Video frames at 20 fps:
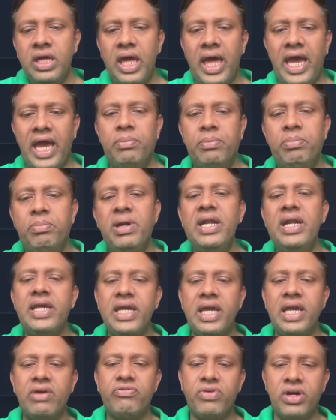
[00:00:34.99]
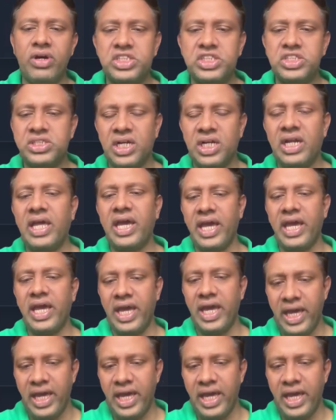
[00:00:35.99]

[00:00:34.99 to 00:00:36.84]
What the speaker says: and building a functional AI